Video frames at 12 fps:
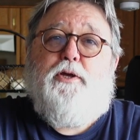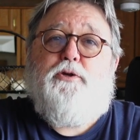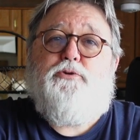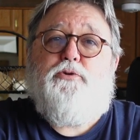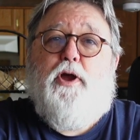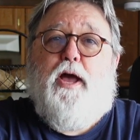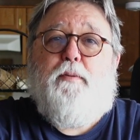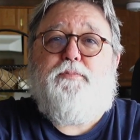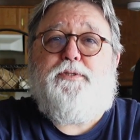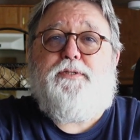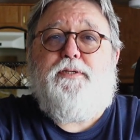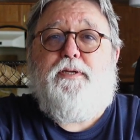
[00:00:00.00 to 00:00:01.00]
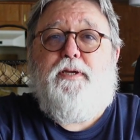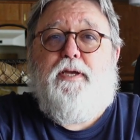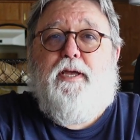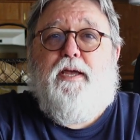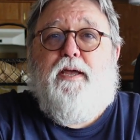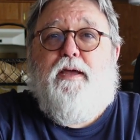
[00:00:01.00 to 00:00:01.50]
drops
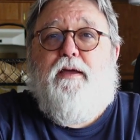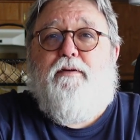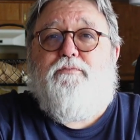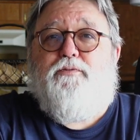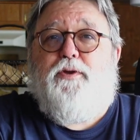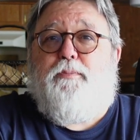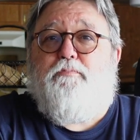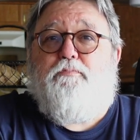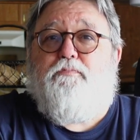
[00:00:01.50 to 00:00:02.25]
every